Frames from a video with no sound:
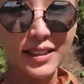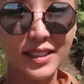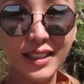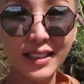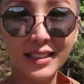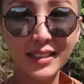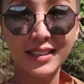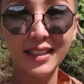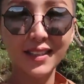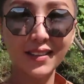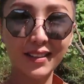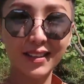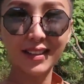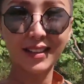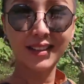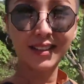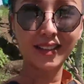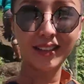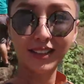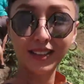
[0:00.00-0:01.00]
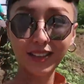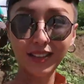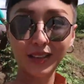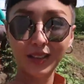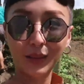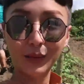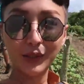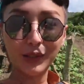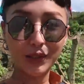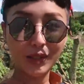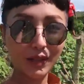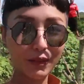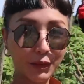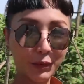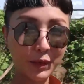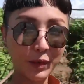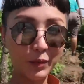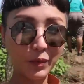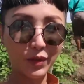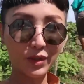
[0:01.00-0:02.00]
Check this out. We still have
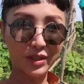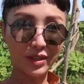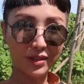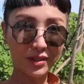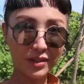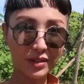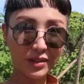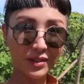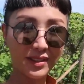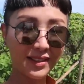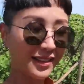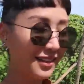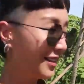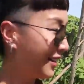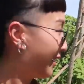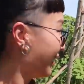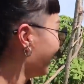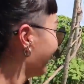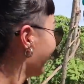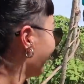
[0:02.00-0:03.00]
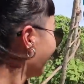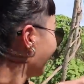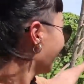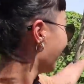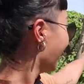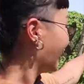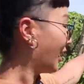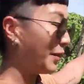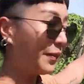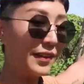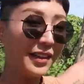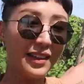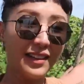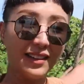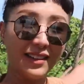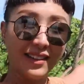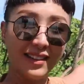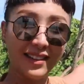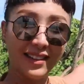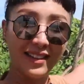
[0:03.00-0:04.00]
a bit more to go up
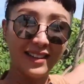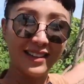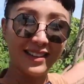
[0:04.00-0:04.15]
there.